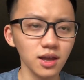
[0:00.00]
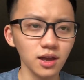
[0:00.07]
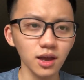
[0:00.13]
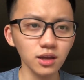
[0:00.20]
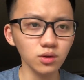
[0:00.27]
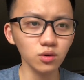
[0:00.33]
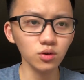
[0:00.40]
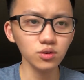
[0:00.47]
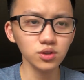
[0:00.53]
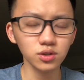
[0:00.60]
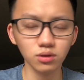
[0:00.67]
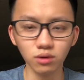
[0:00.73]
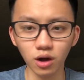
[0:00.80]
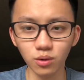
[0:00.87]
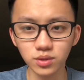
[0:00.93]
and
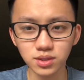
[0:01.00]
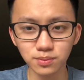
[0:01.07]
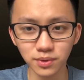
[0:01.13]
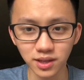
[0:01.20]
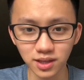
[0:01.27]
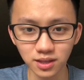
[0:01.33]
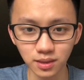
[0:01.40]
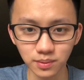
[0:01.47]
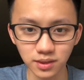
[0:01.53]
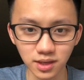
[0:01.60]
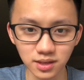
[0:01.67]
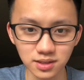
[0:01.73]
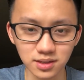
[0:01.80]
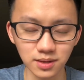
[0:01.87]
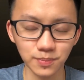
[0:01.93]
also I was playing table
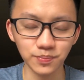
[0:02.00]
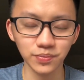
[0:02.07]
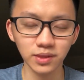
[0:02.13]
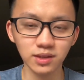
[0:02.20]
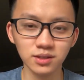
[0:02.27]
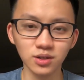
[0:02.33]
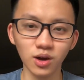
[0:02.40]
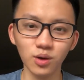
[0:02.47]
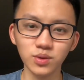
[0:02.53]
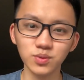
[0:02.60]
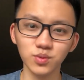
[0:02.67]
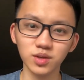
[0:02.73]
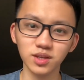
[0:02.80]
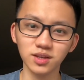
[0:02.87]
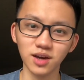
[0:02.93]
tennis. So I was
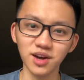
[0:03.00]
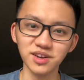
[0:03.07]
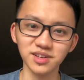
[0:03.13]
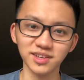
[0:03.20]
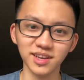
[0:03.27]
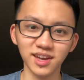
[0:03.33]
pretty tired.